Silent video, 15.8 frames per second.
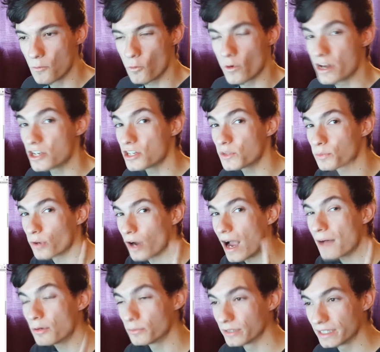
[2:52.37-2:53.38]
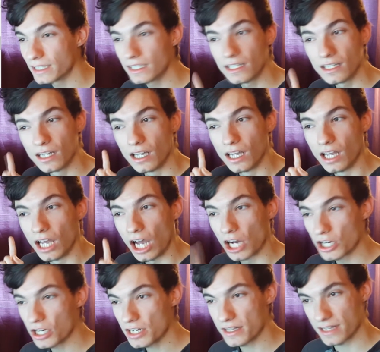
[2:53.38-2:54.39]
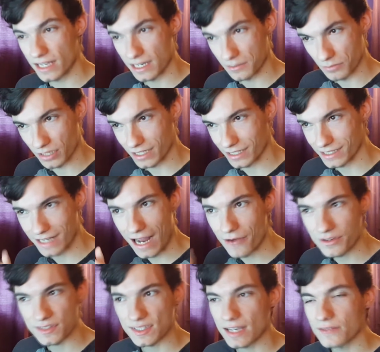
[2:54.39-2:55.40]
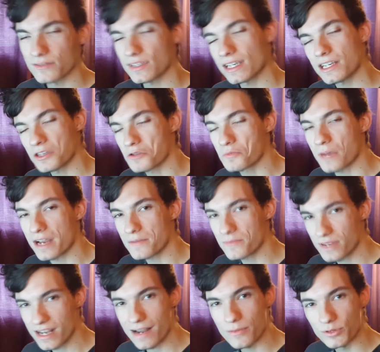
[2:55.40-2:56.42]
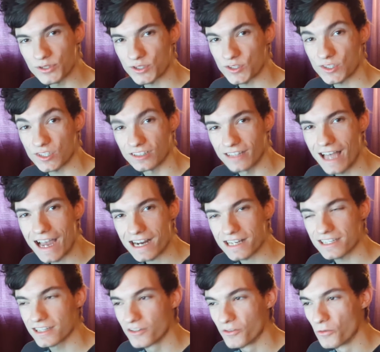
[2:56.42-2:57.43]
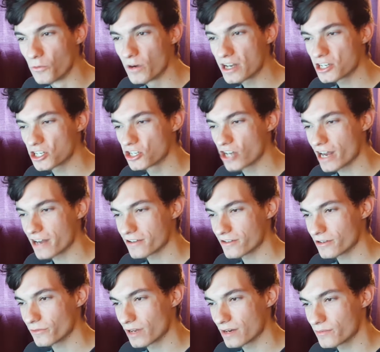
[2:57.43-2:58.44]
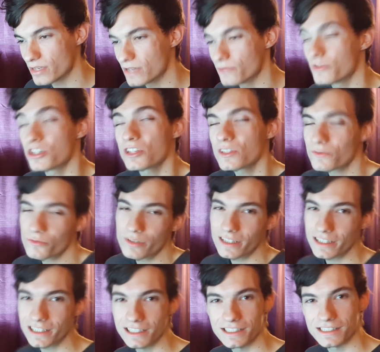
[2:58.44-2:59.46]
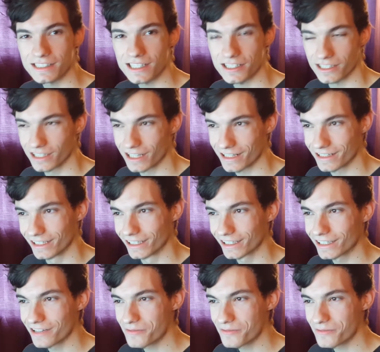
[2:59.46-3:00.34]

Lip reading: Which is probably a good thing, because now it sounds like you might be able to select which gender you want to be, which is a really good decision, I think.